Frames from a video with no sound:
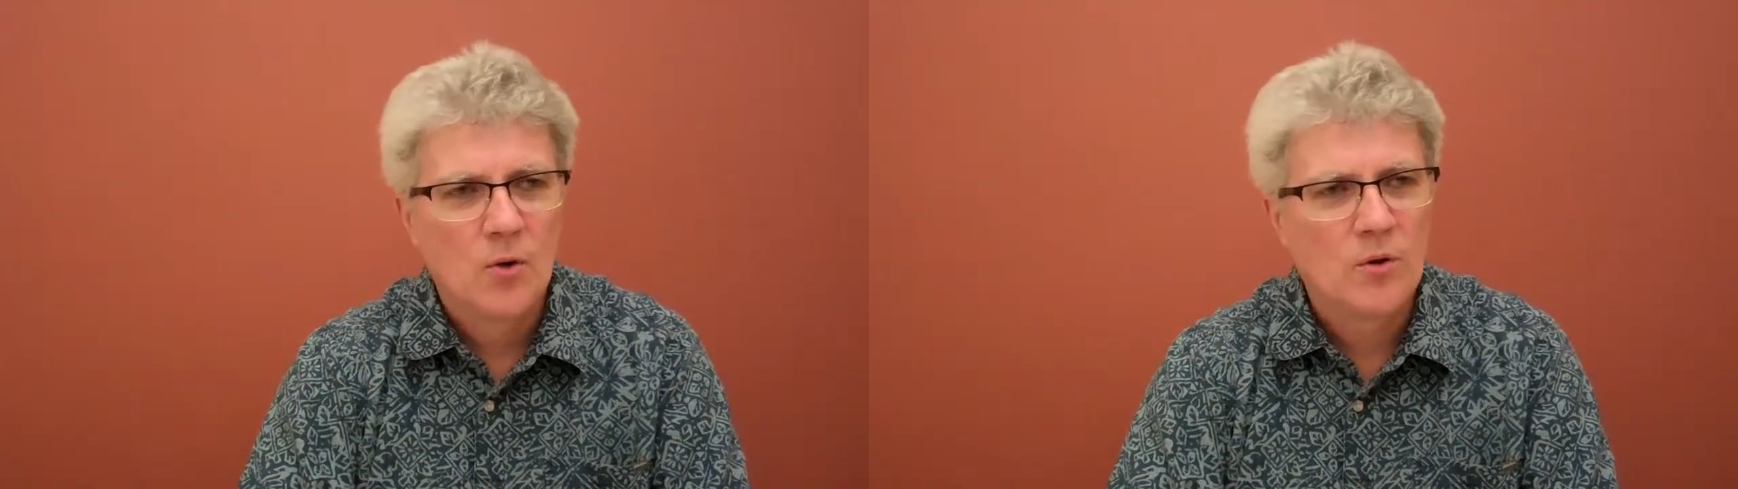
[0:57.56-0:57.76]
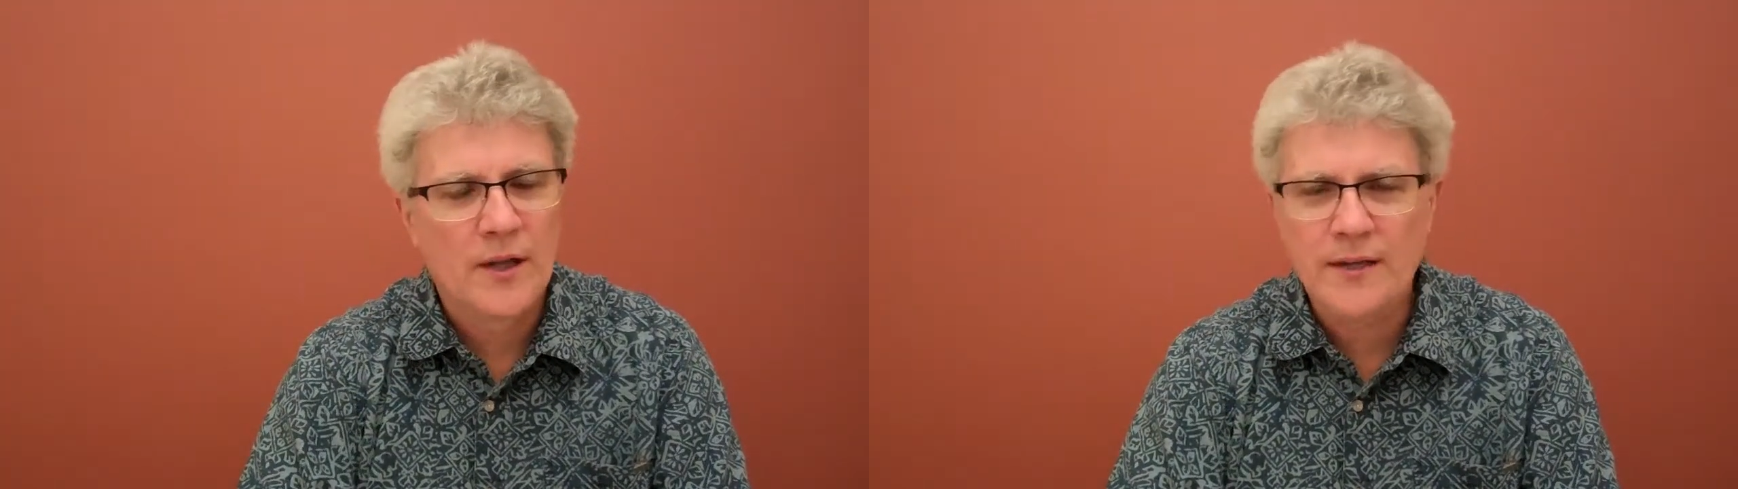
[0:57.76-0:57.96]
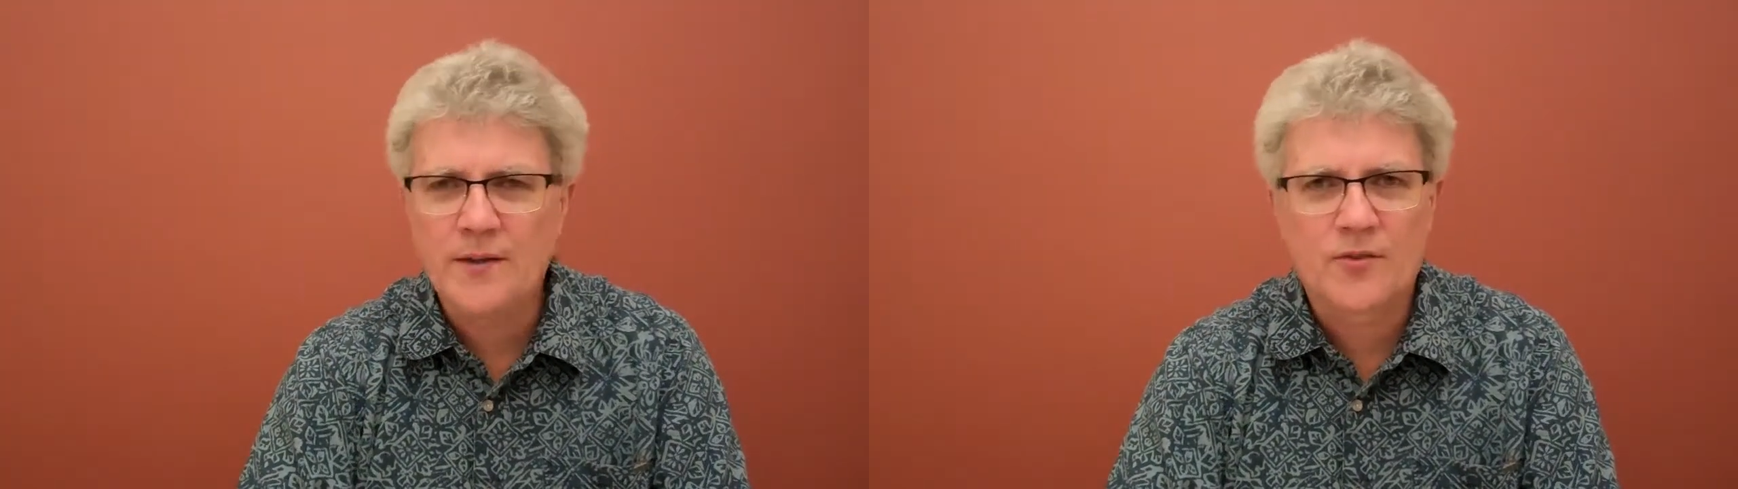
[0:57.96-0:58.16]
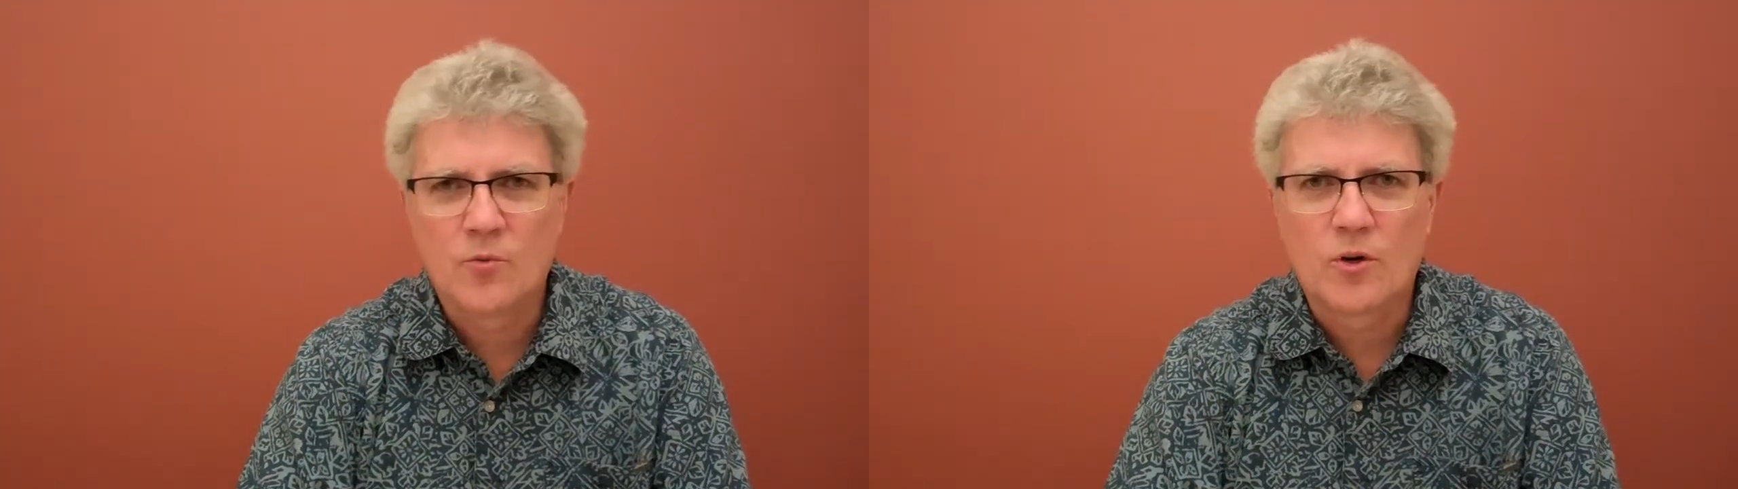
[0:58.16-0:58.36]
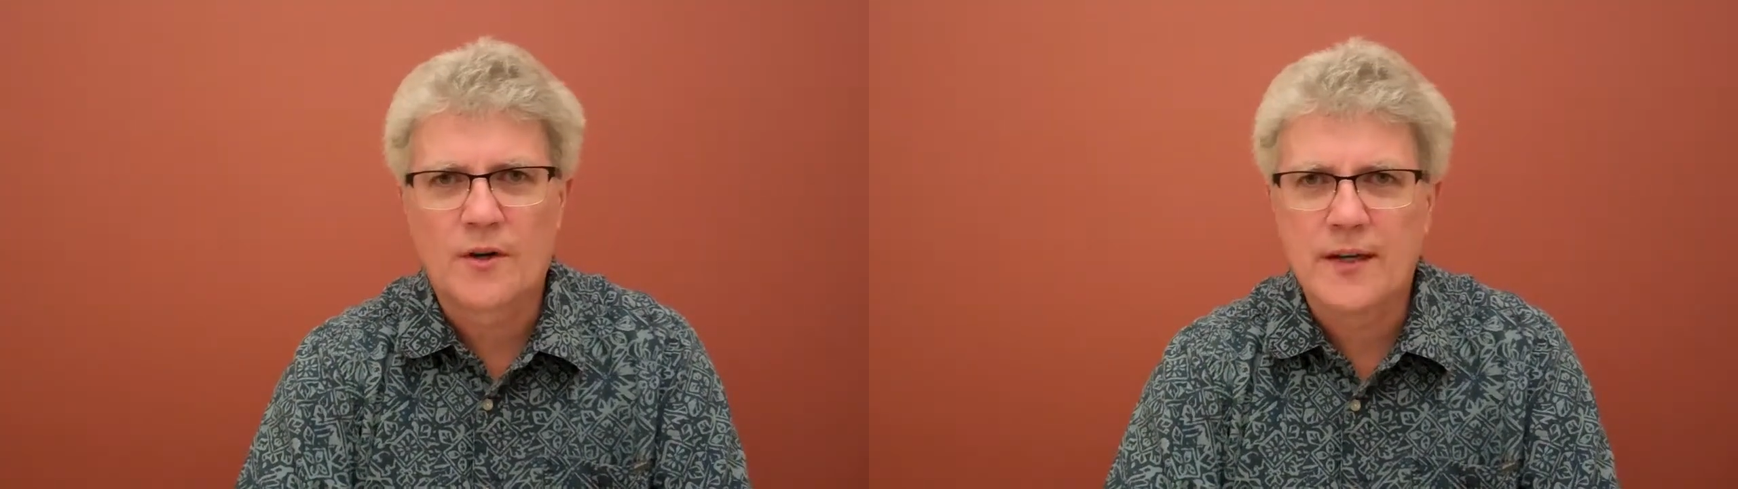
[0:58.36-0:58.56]
Well, that
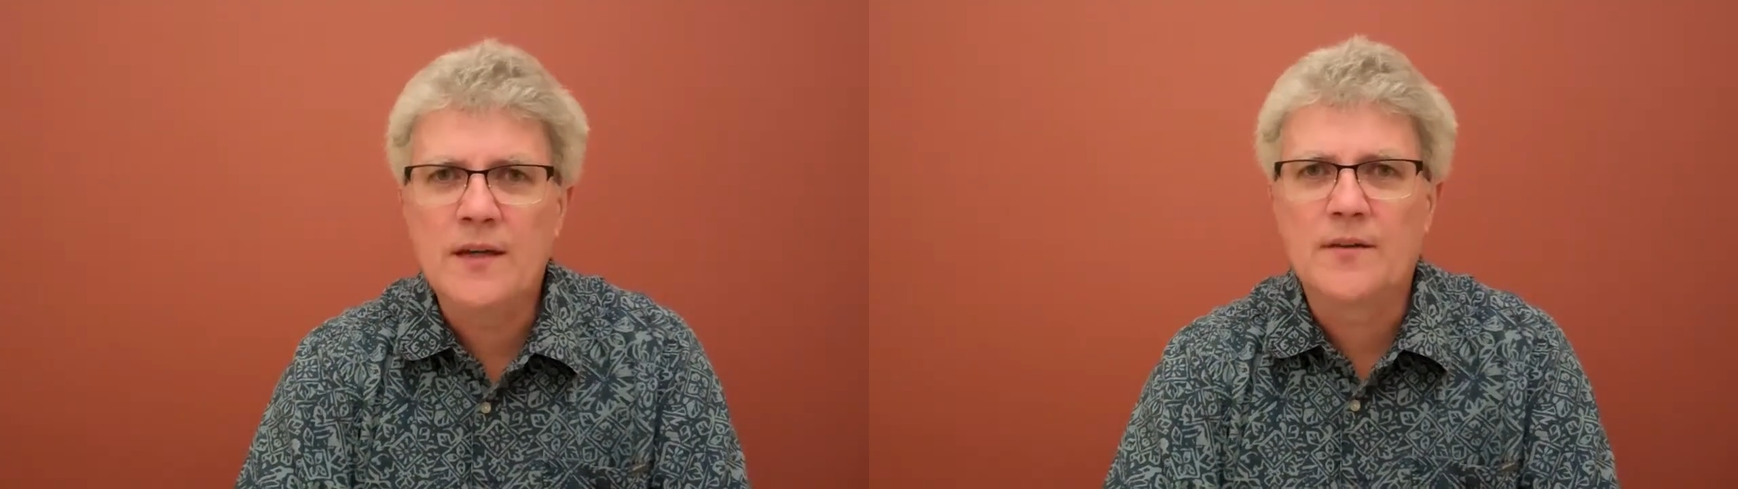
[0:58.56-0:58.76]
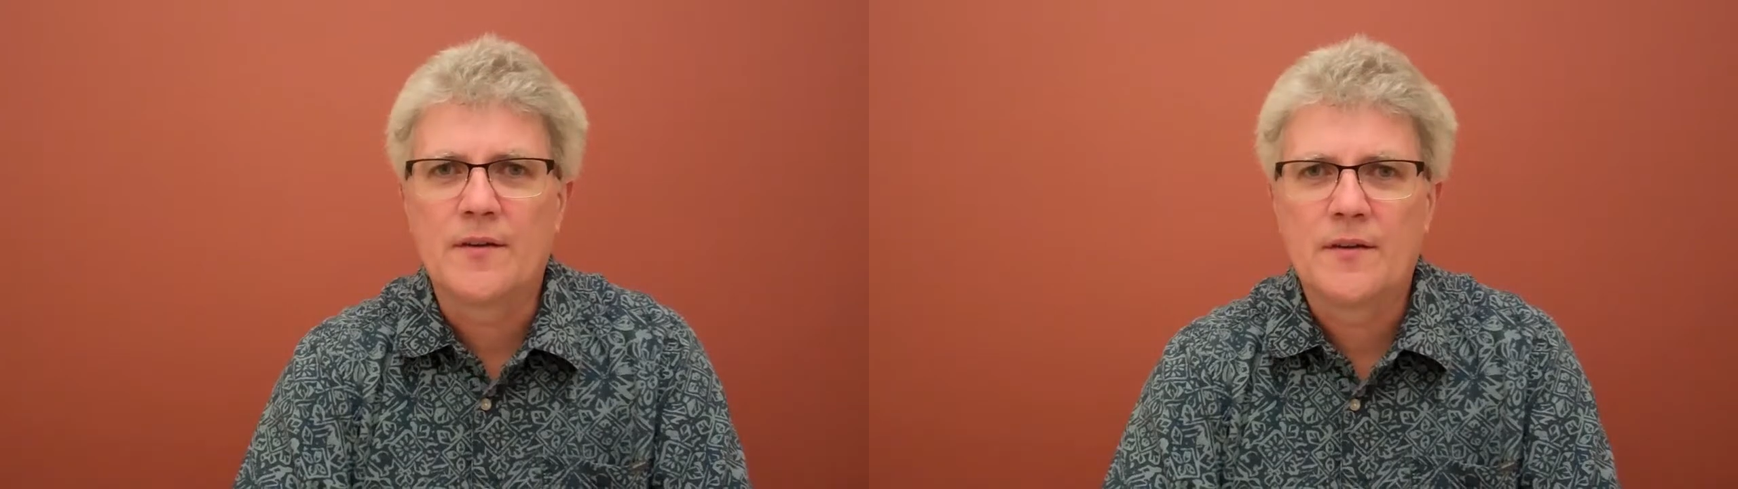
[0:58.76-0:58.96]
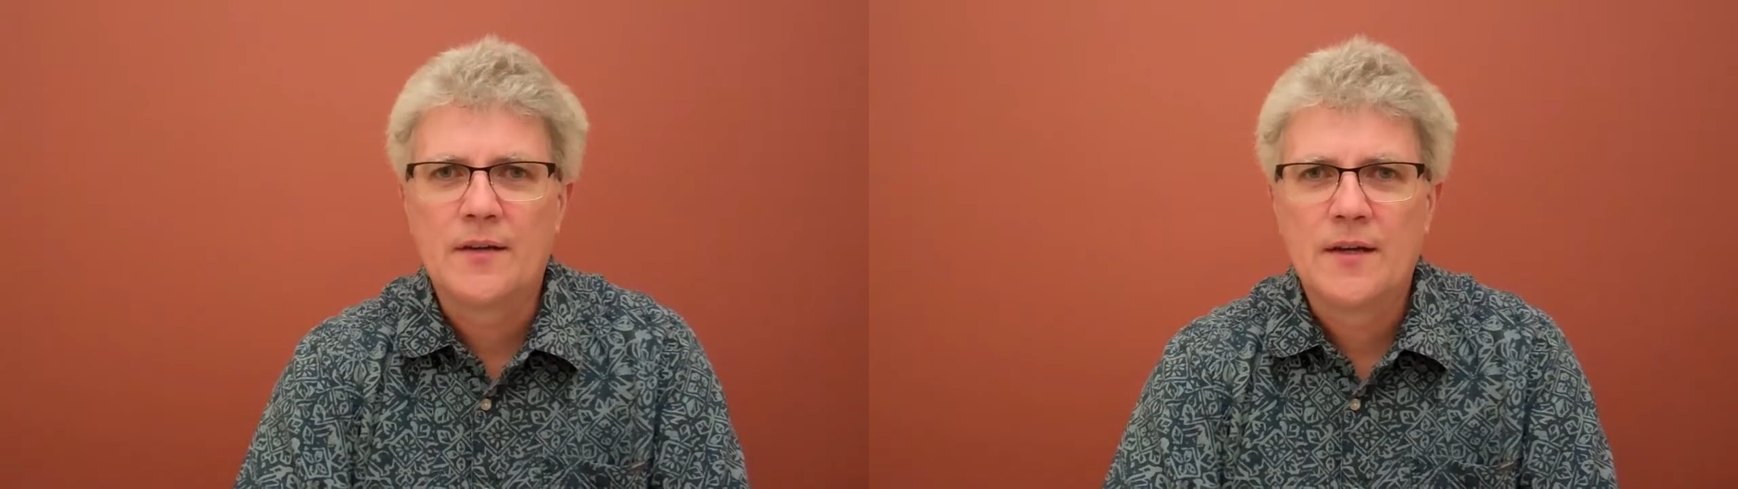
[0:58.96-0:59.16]
doesn't work either.